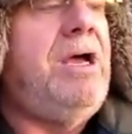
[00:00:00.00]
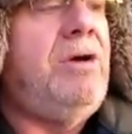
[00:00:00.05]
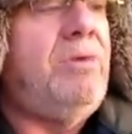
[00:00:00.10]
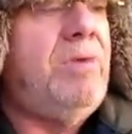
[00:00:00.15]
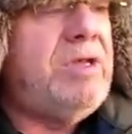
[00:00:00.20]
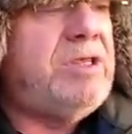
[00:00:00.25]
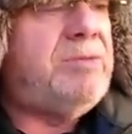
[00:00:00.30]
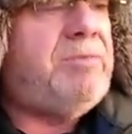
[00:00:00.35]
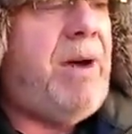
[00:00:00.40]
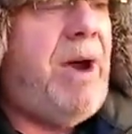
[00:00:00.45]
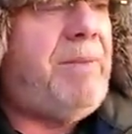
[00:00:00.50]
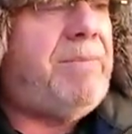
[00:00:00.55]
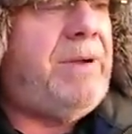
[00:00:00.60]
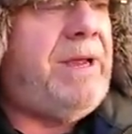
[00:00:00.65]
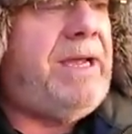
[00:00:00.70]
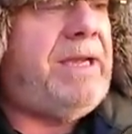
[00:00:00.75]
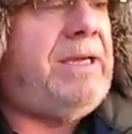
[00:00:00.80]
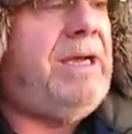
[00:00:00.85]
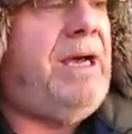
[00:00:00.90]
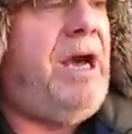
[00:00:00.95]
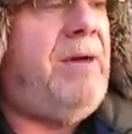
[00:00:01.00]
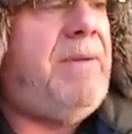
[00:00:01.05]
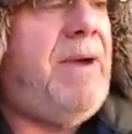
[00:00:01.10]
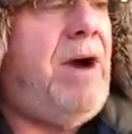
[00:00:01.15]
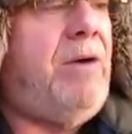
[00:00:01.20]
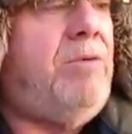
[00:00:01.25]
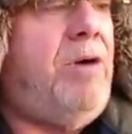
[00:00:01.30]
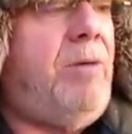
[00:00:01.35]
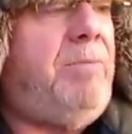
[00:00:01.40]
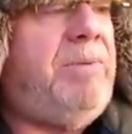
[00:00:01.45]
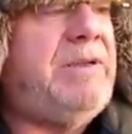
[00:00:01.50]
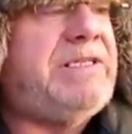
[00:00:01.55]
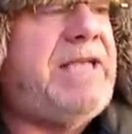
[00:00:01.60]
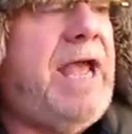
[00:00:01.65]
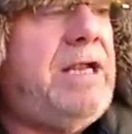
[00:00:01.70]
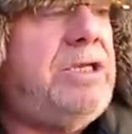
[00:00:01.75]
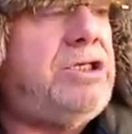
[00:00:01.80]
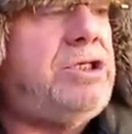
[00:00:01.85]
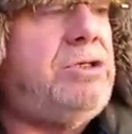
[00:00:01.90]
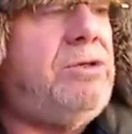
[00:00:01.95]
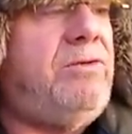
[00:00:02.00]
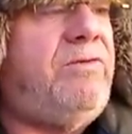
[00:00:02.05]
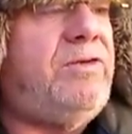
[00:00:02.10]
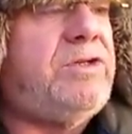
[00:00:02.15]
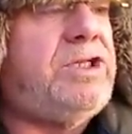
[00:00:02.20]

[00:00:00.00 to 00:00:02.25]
with the public about what potential for